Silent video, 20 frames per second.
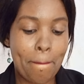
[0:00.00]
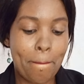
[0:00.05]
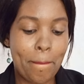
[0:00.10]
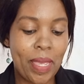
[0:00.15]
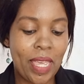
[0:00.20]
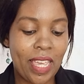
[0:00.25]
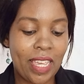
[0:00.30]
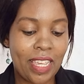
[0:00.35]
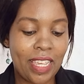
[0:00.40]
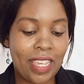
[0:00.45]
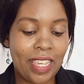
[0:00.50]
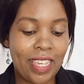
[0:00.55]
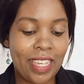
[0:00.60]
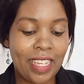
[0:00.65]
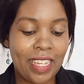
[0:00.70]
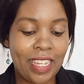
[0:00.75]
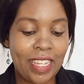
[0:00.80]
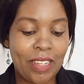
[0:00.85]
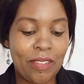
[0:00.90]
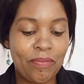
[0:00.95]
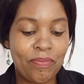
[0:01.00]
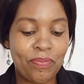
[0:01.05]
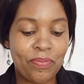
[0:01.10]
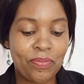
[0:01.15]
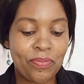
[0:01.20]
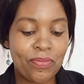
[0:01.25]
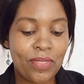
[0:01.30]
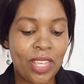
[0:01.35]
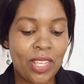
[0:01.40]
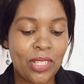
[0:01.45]
baking
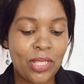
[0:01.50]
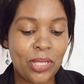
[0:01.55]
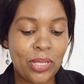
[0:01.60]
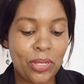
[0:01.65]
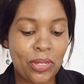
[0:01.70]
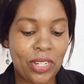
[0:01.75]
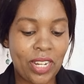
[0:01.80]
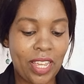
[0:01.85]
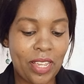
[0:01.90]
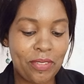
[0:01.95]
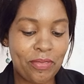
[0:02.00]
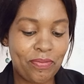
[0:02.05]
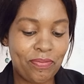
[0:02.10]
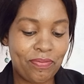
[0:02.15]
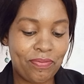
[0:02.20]
soda.